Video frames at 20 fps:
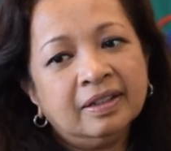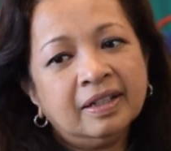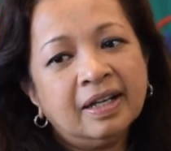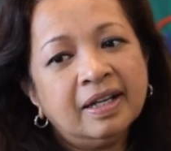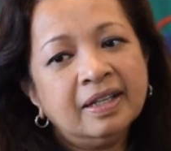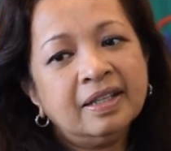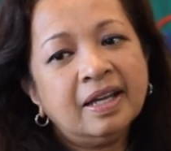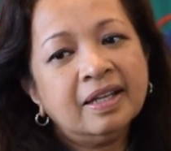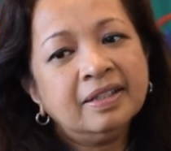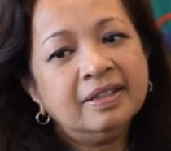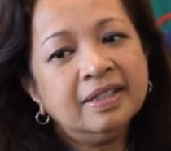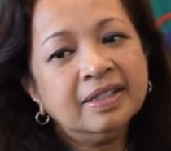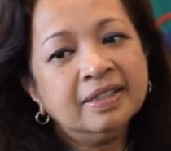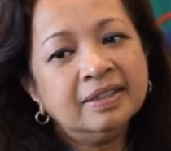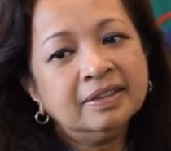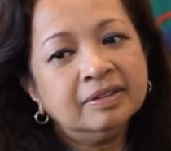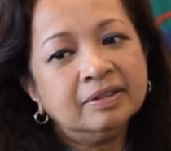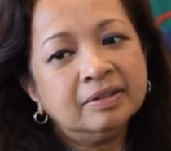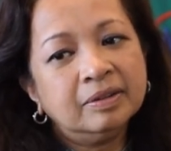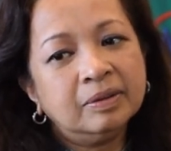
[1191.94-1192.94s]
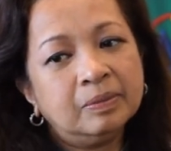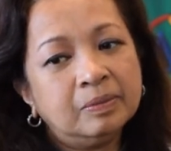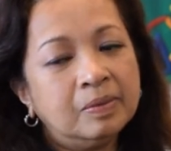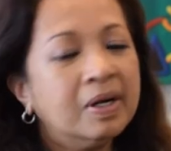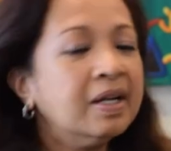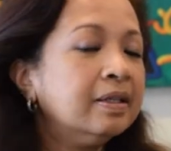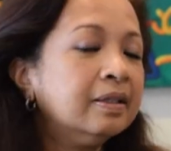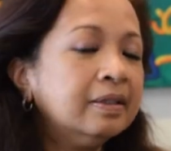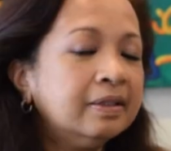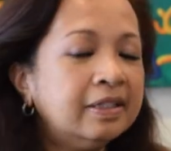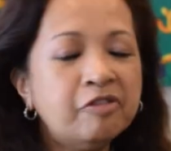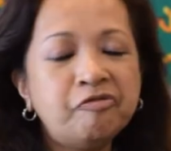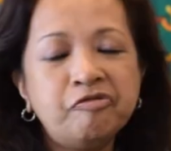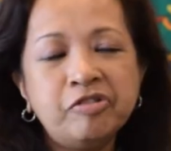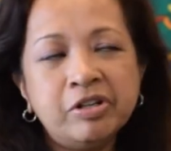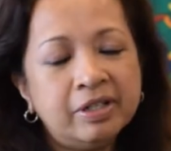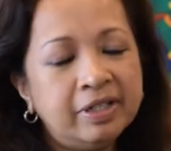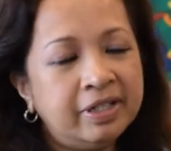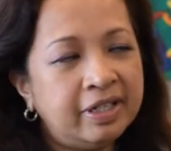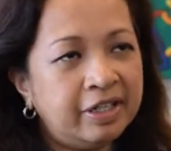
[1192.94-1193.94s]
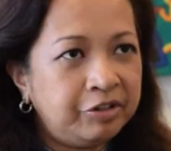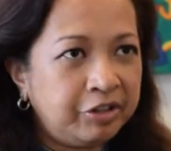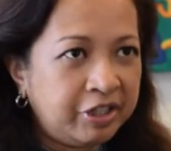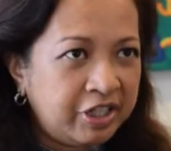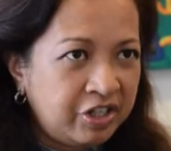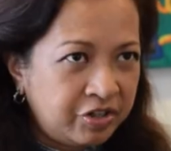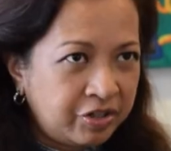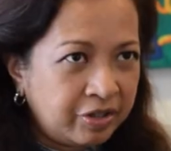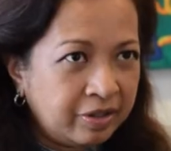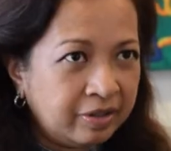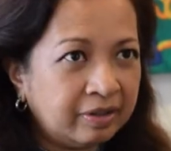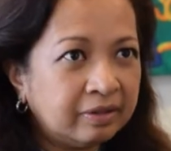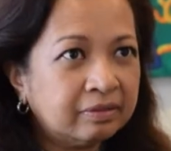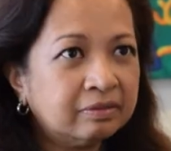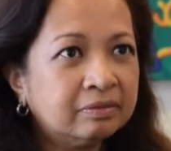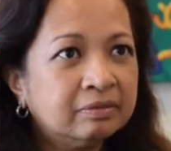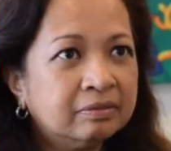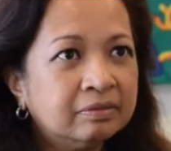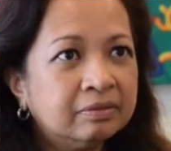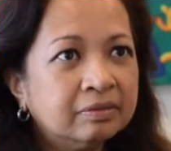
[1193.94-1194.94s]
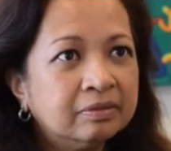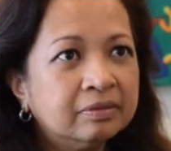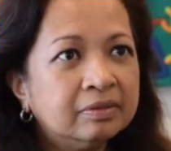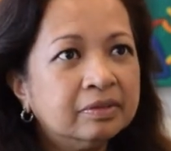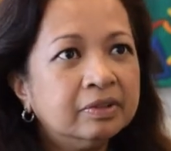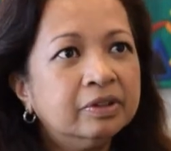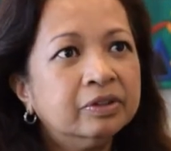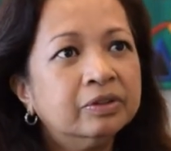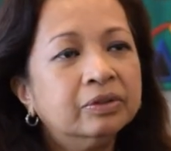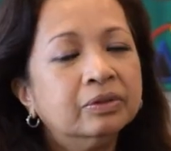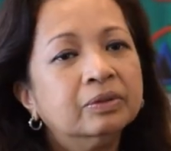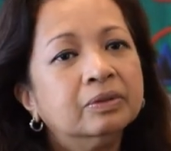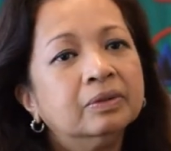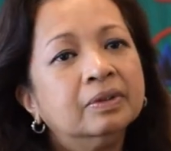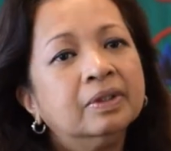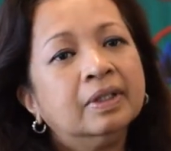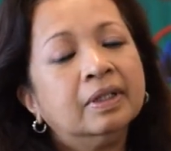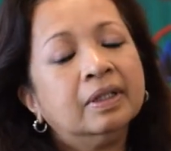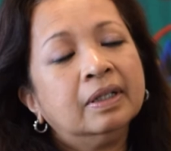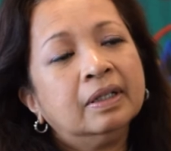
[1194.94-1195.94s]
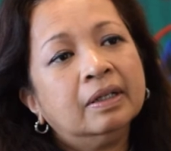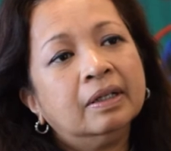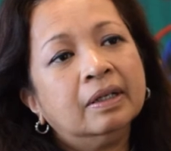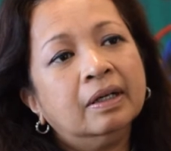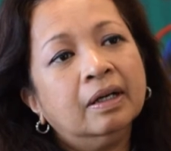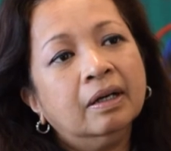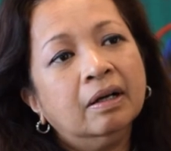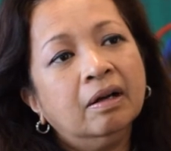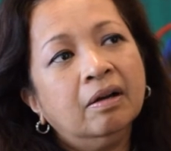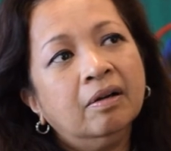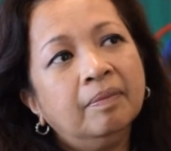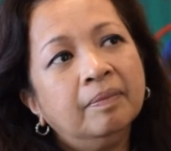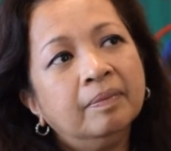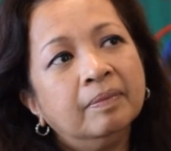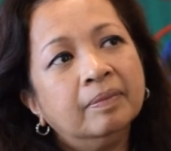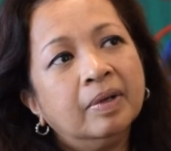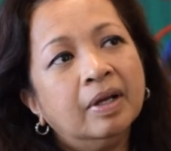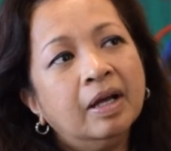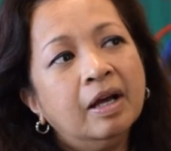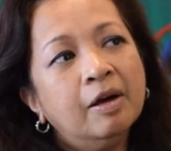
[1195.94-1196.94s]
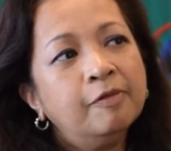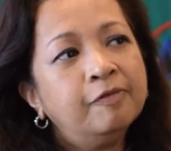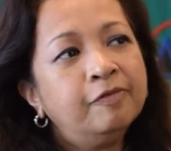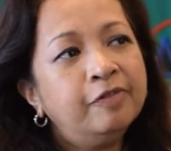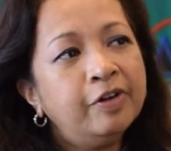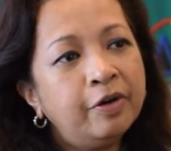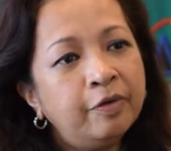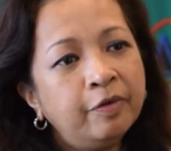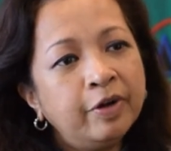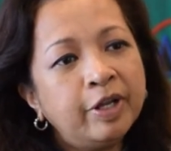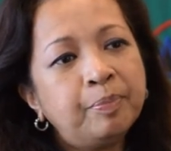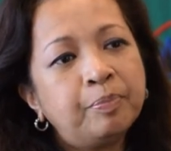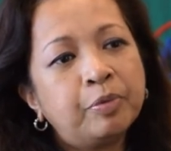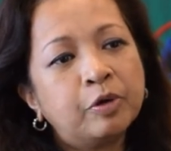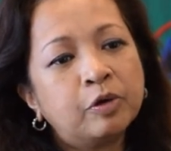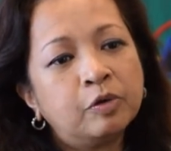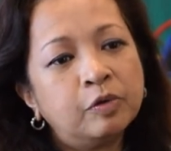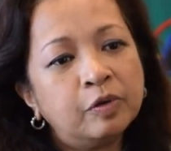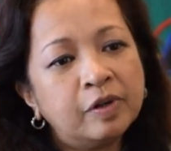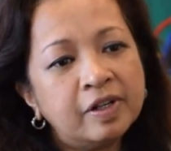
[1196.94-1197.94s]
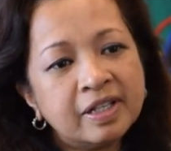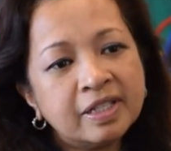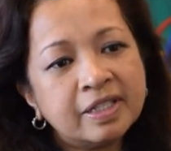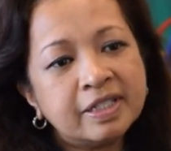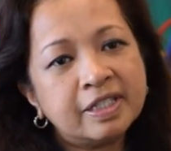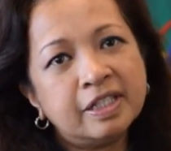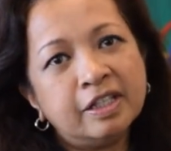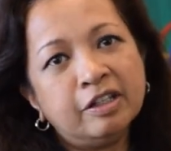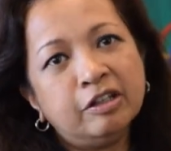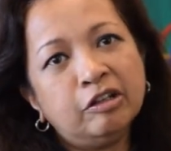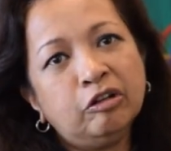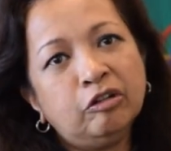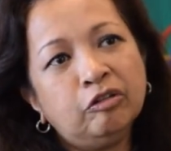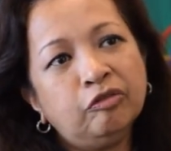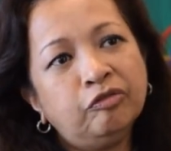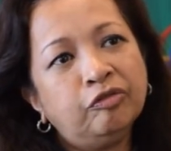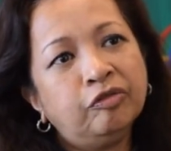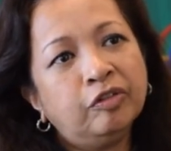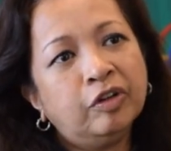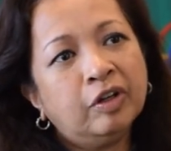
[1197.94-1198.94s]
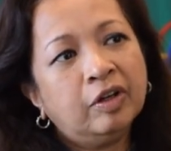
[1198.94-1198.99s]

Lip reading: I think one, definitely education, you know, a very progressive